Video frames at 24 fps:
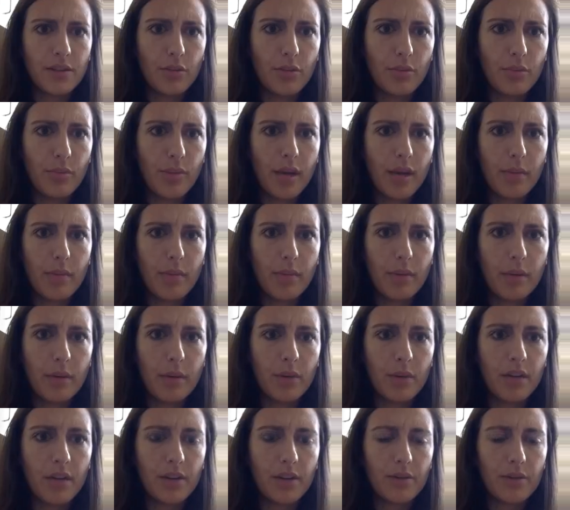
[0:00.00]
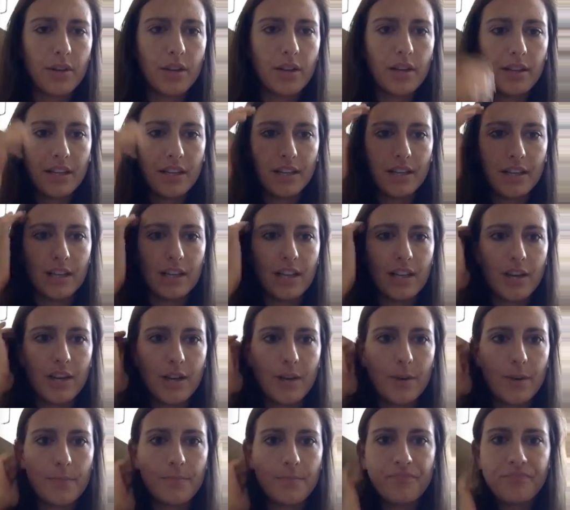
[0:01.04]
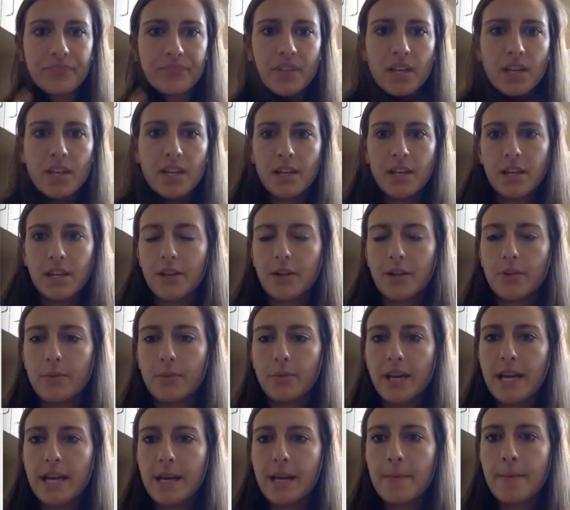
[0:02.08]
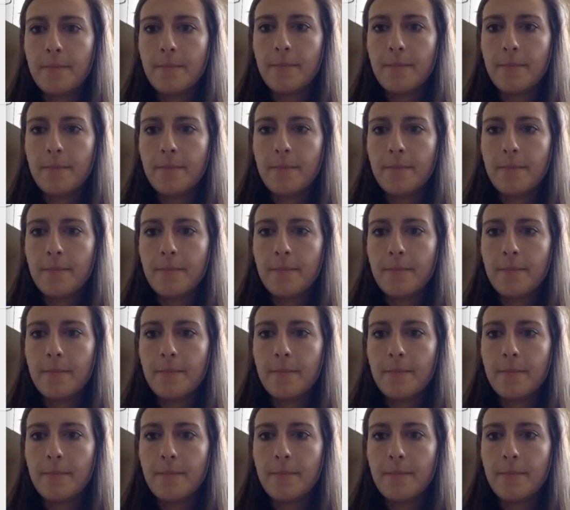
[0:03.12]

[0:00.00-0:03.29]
little pop-up we got going on. There you go. All right.